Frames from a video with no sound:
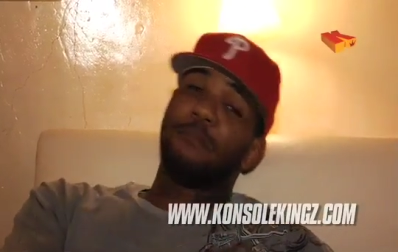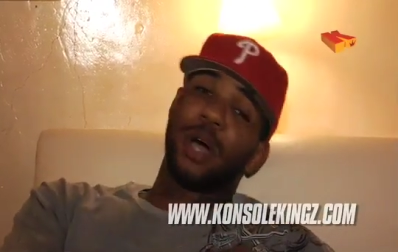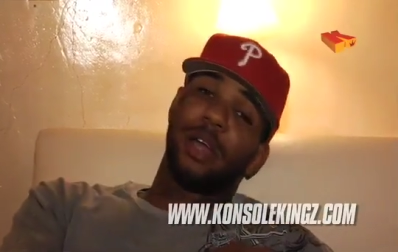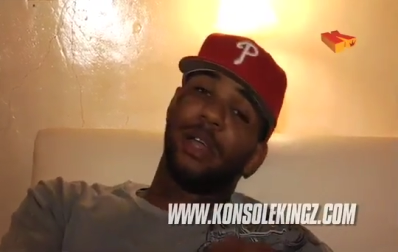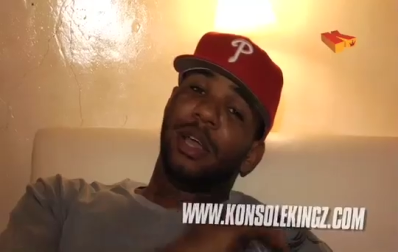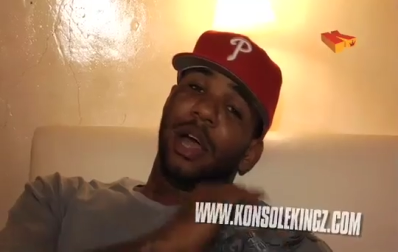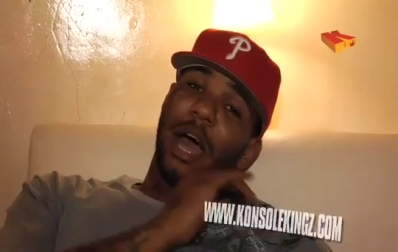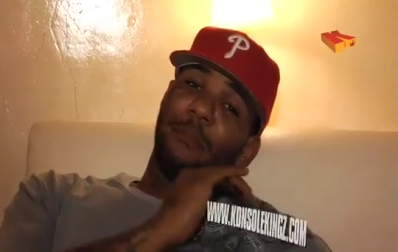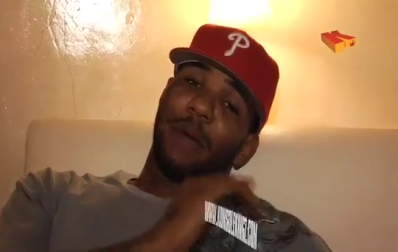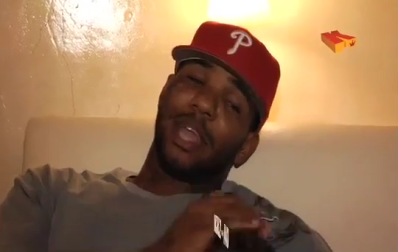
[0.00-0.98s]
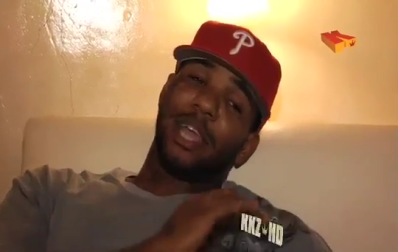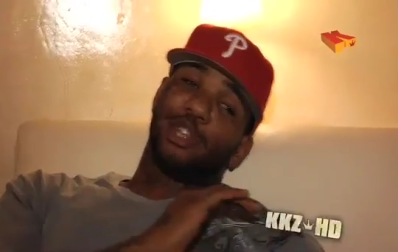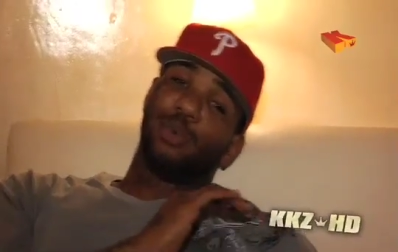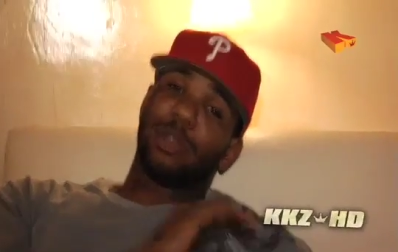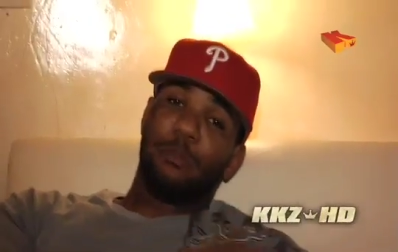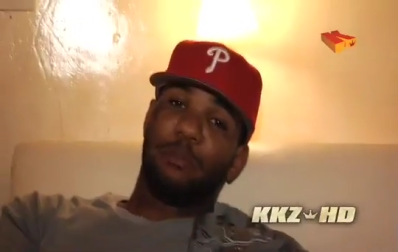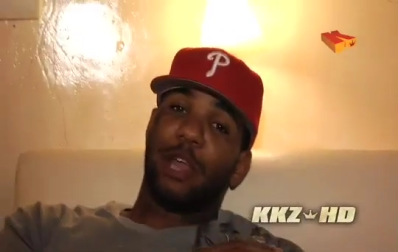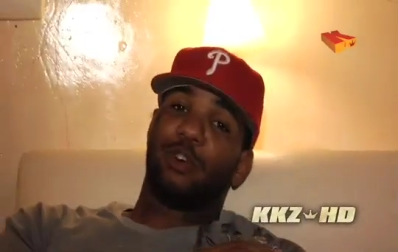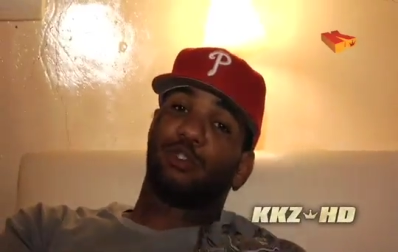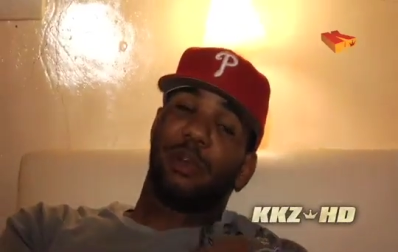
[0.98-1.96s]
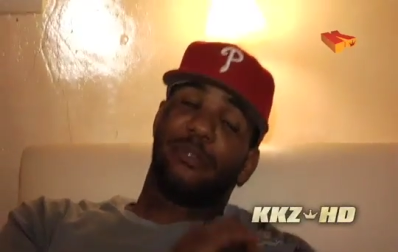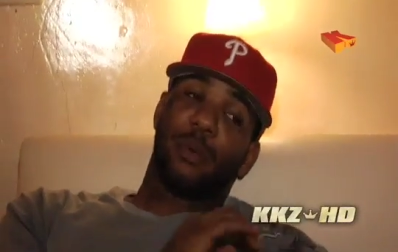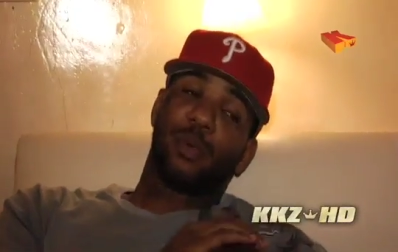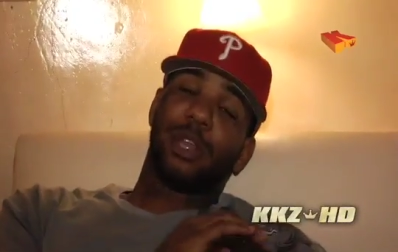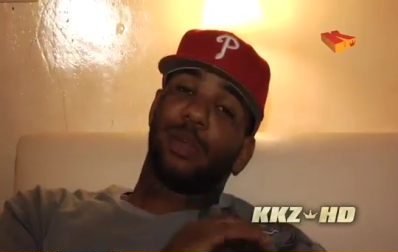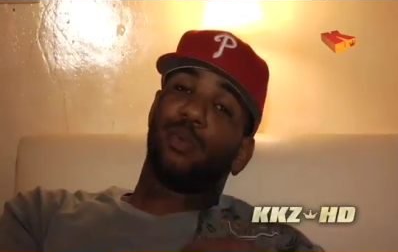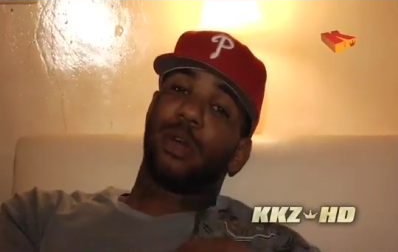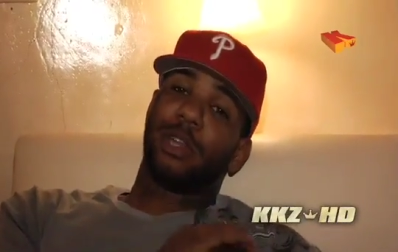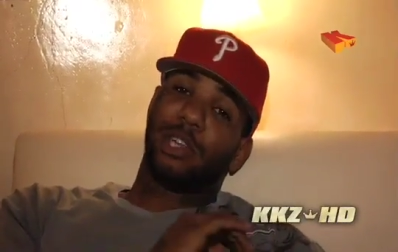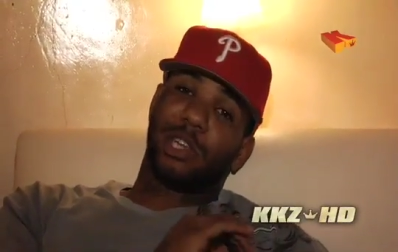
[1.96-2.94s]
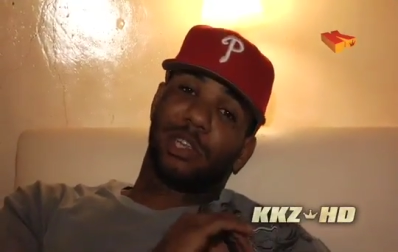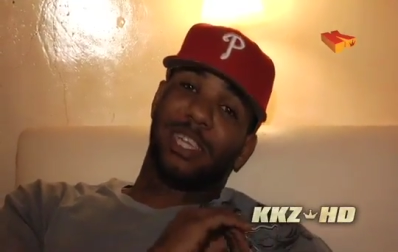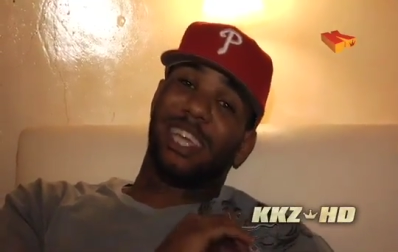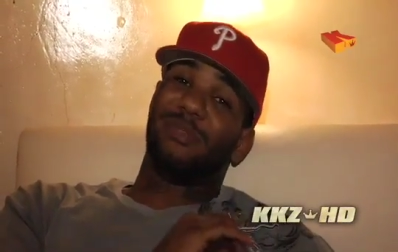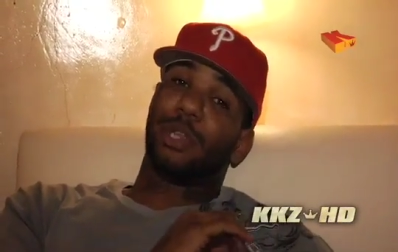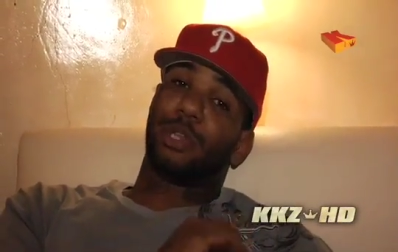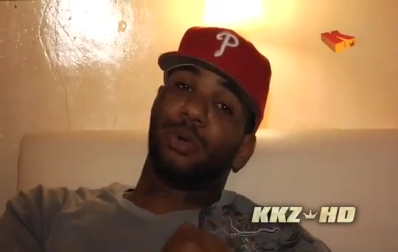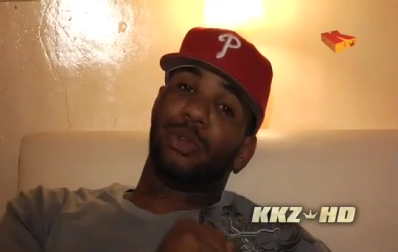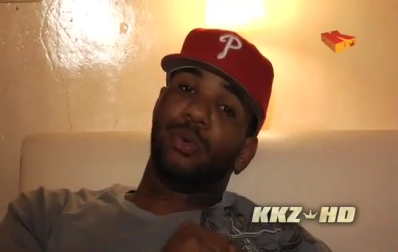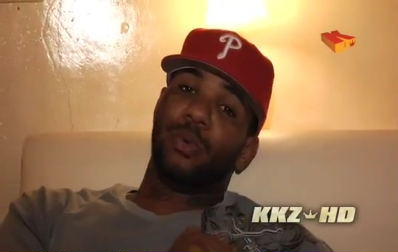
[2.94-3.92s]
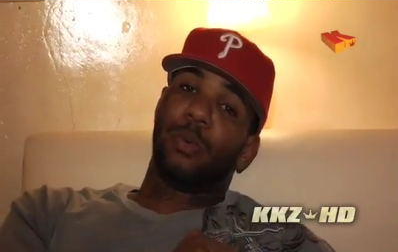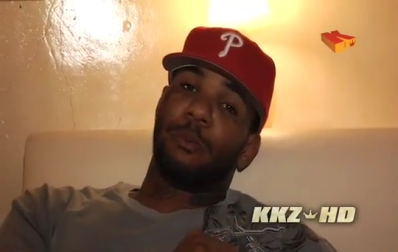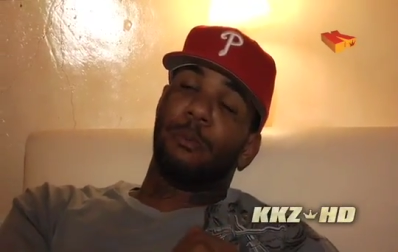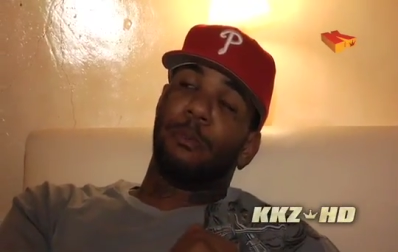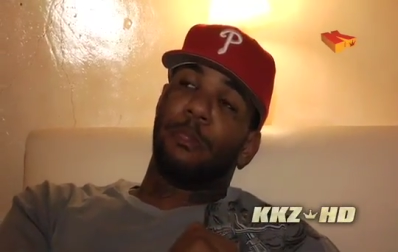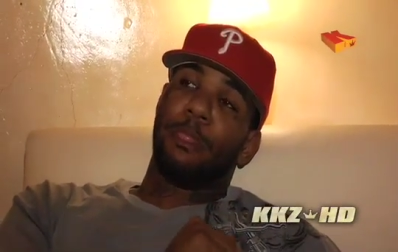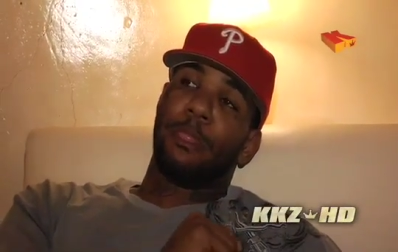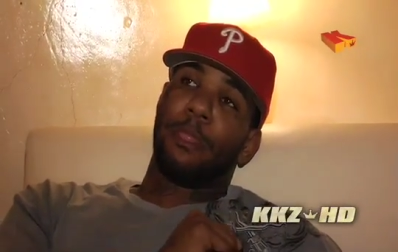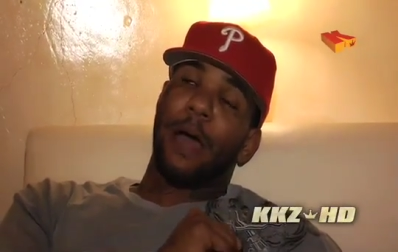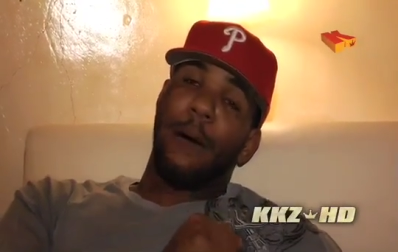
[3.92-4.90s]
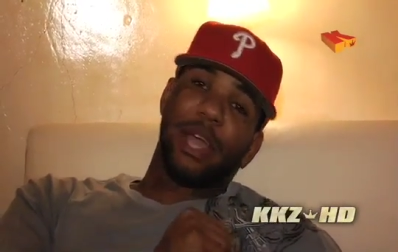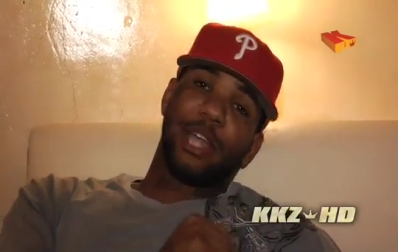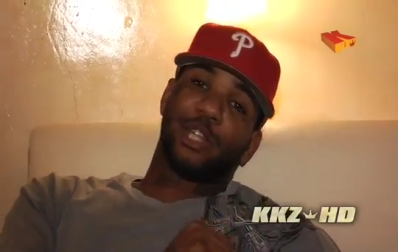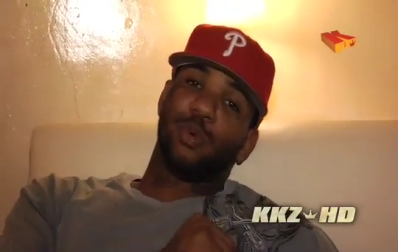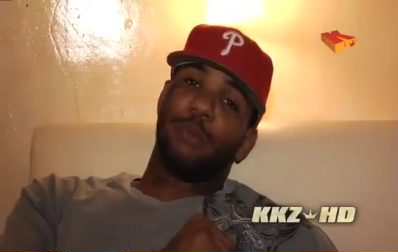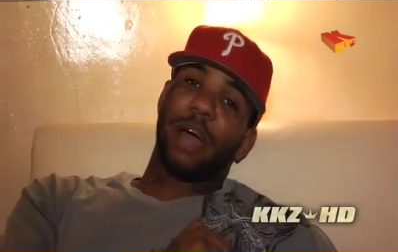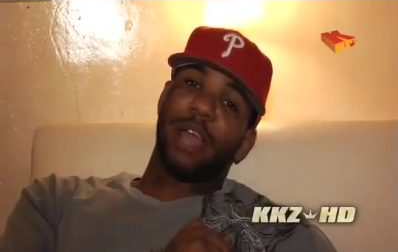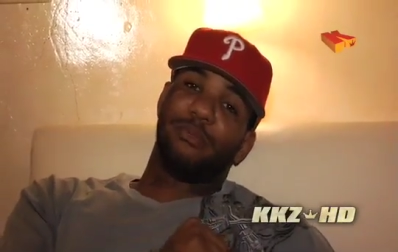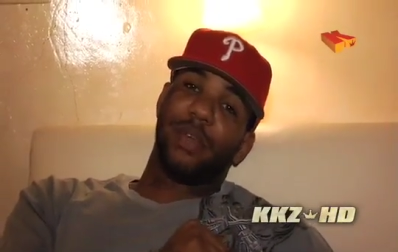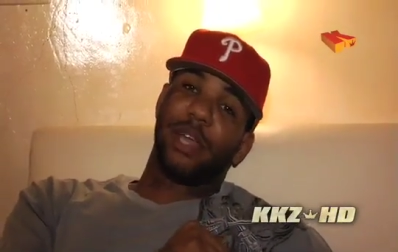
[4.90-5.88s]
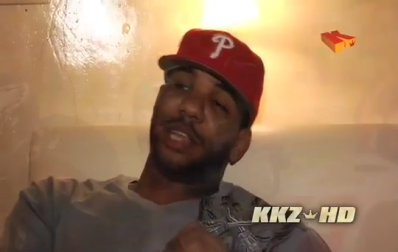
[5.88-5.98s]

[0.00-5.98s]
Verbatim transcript: But I might hit you with the Bengals, but if I really want to just give it to you, I'm gonna hit you with Mike Vick.